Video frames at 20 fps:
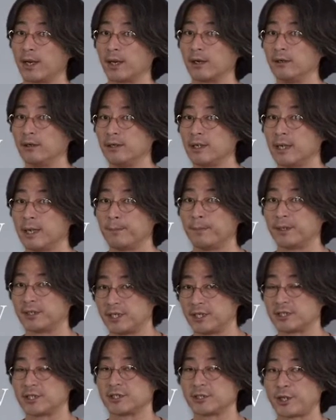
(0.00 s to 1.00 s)
little, but
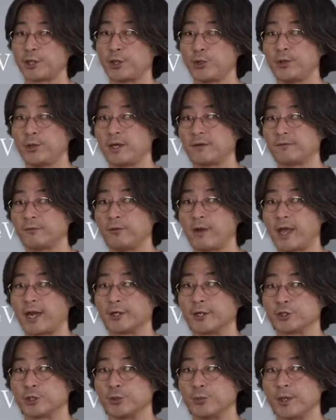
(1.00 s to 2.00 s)
this is the unit for
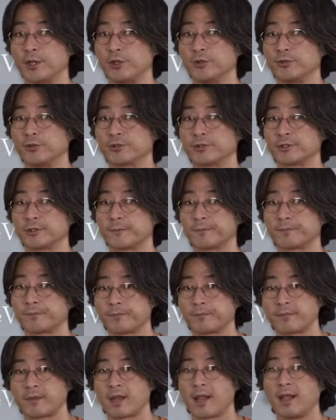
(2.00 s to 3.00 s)
energy we use.
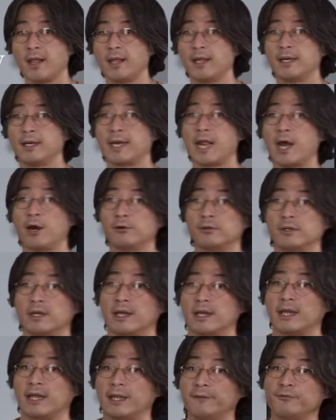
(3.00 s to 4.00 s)
Now,
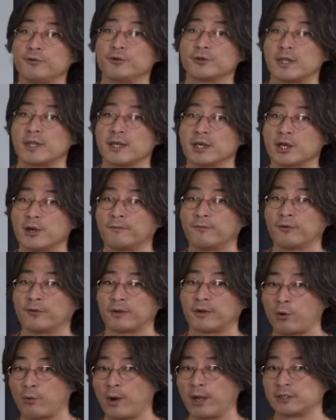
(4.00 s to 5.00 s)
if you think of
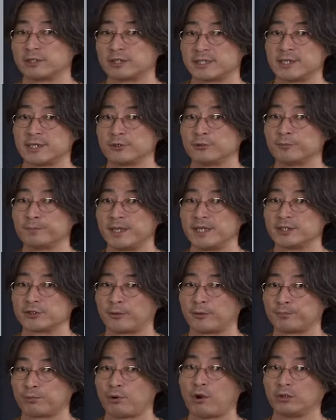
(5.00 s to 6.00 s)
one single piece
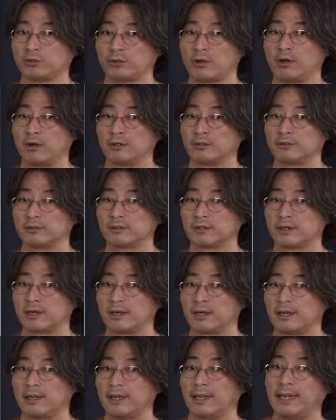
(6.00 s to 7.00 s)
of proton,
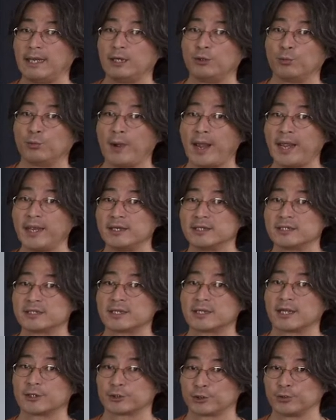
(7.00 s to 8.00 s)
it
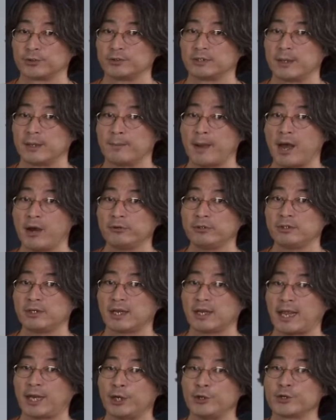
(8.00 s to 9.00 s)
weighs a certain amount,
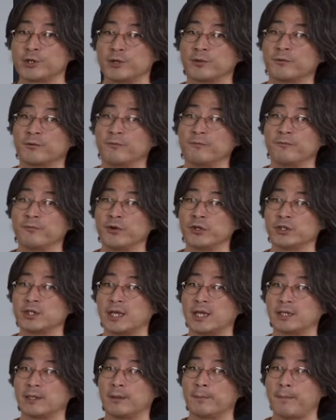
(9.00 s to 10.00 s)
and you can convert
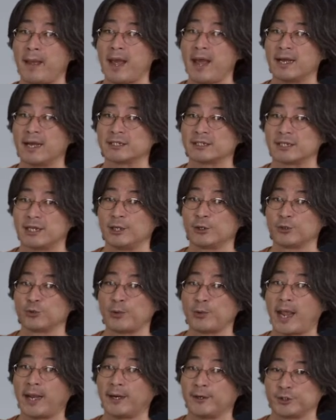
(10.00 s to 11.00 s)
that mass
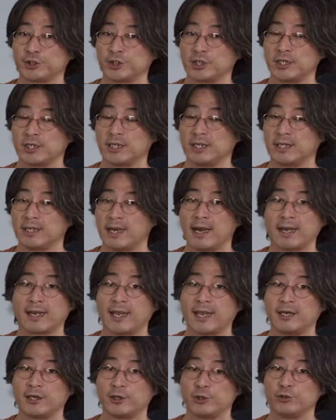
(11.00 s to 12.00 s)
into energy,
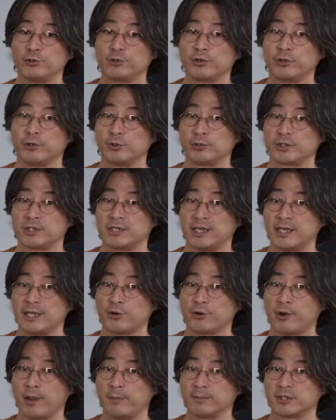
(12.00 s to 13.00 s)
again, using E
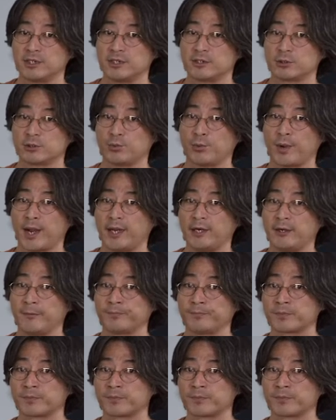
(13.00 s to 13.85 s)
equals mc squared.